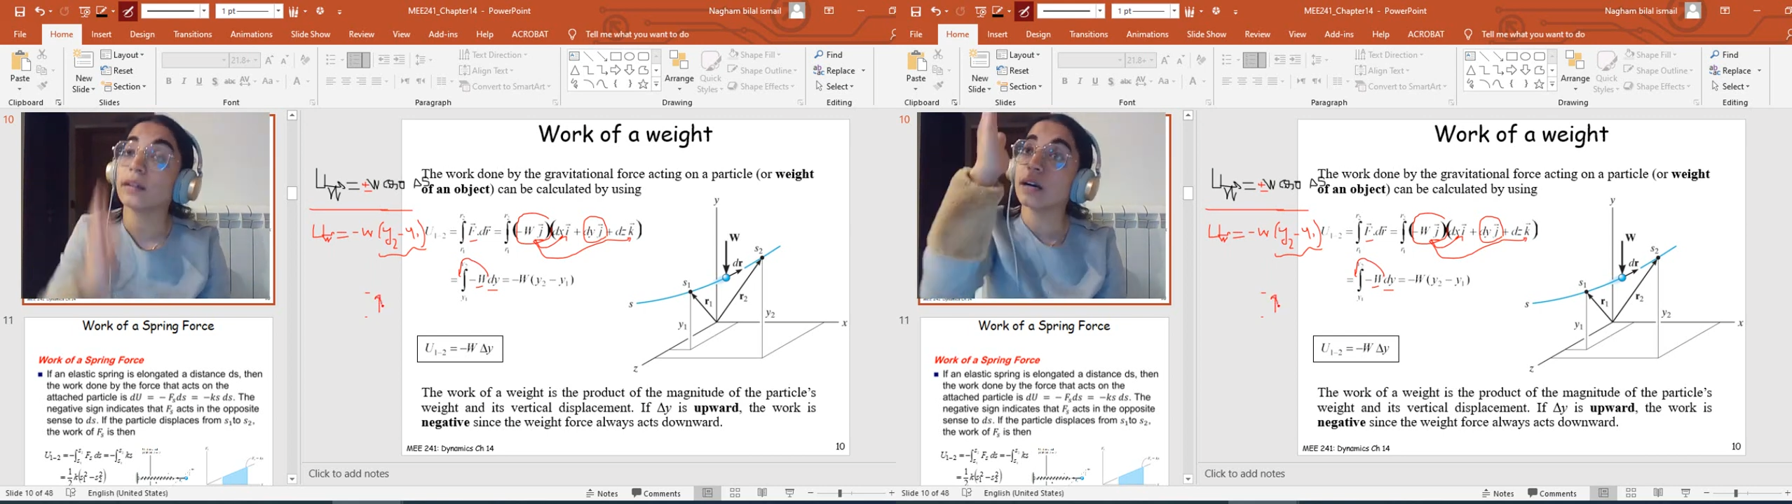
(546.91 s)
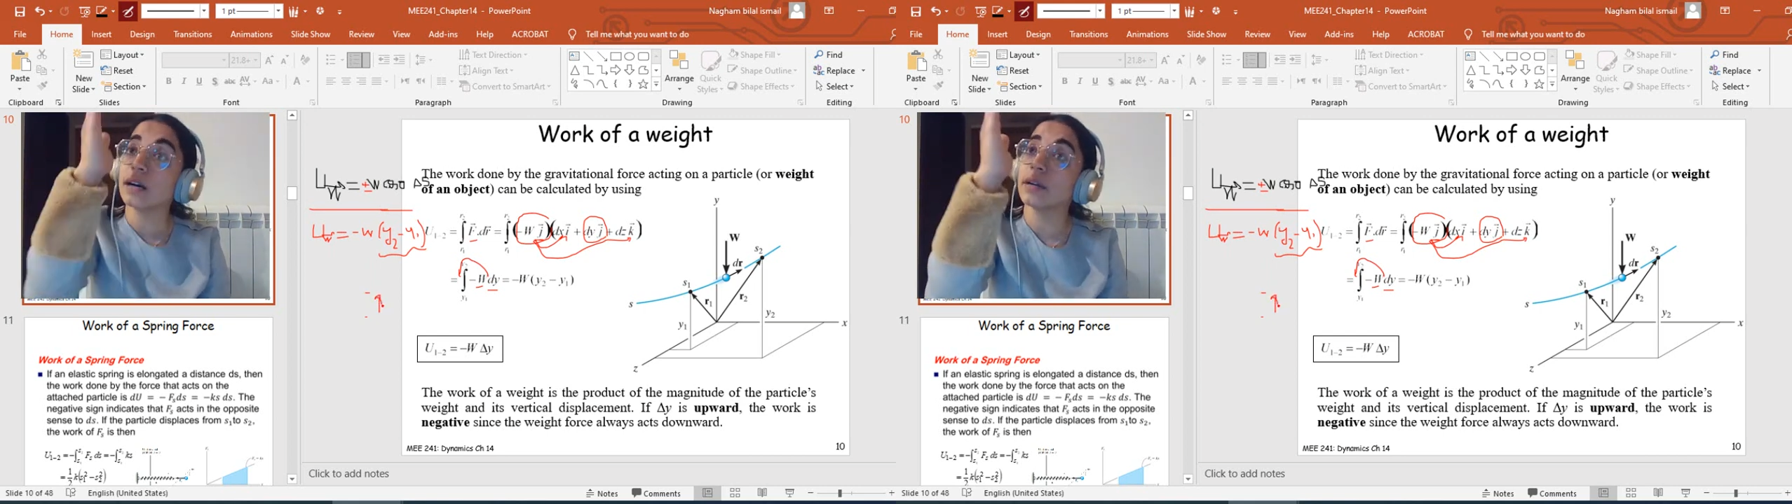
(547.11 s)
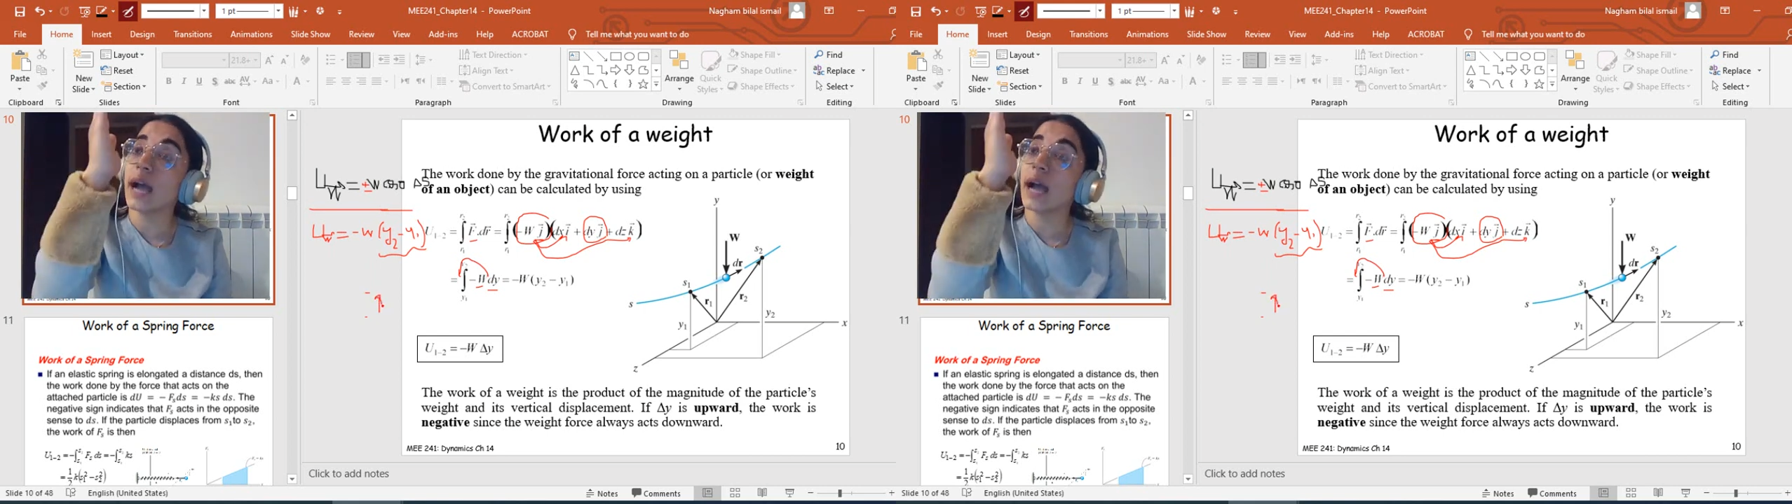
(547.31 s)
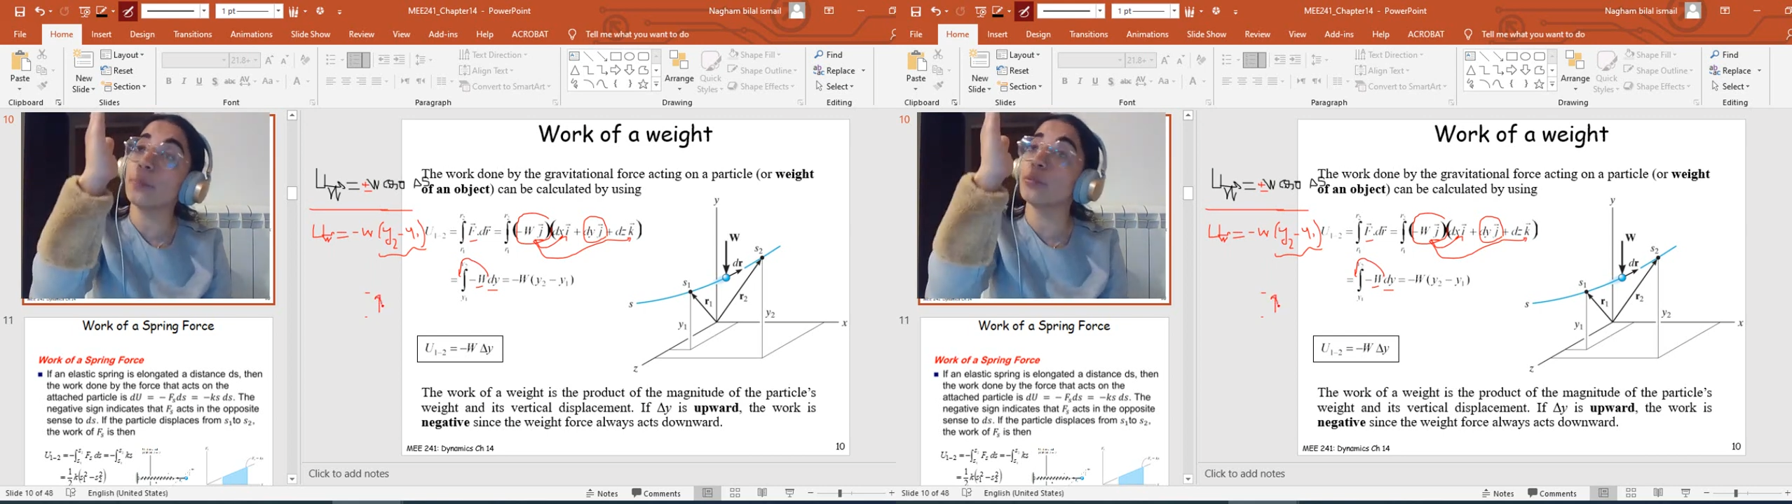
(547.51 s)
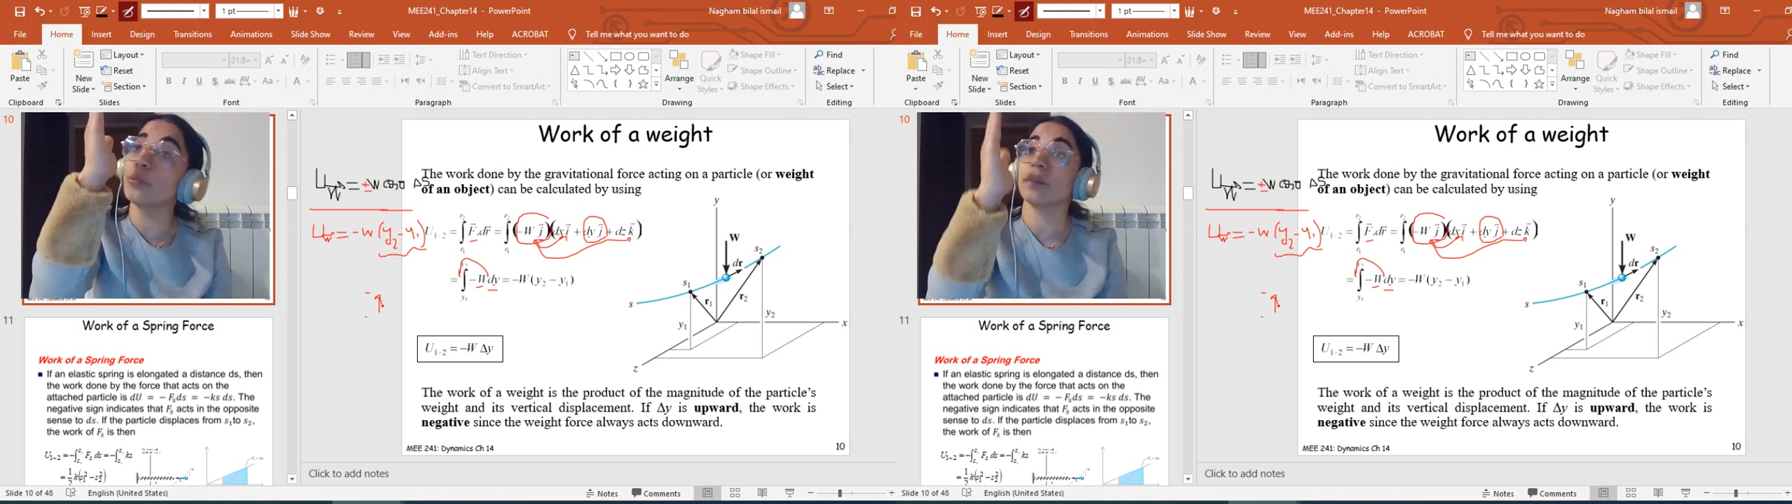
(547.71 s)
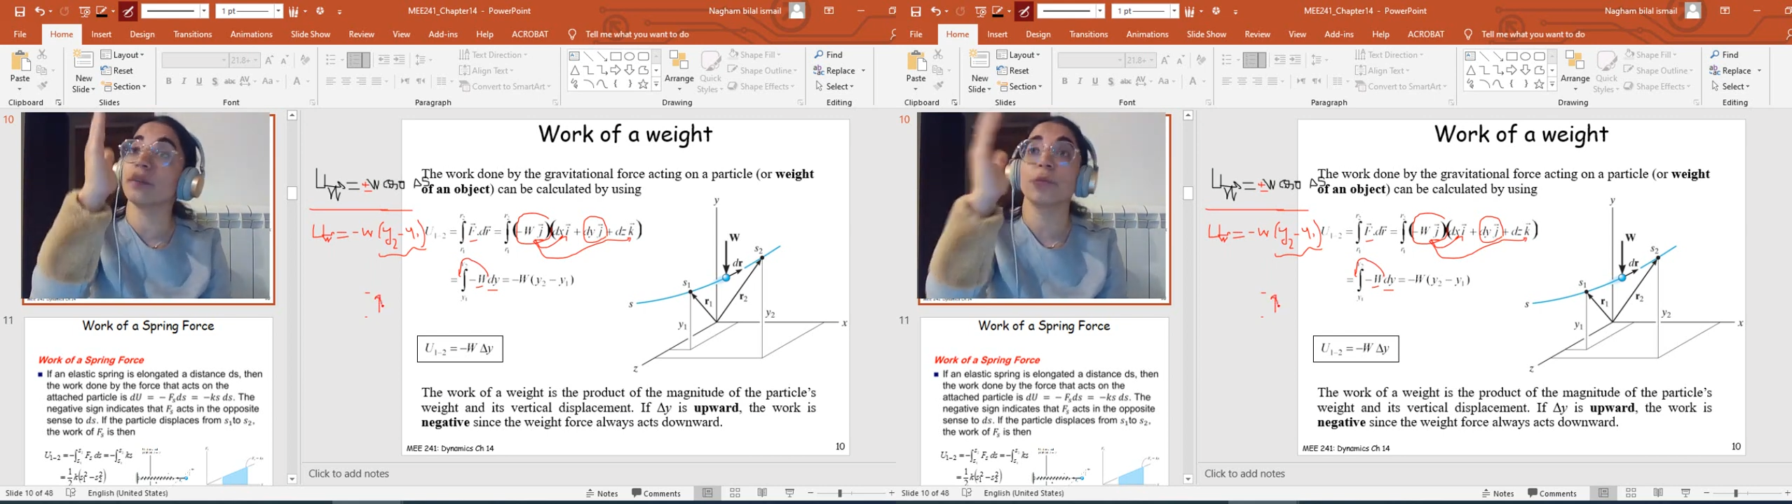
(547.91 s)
is going upward,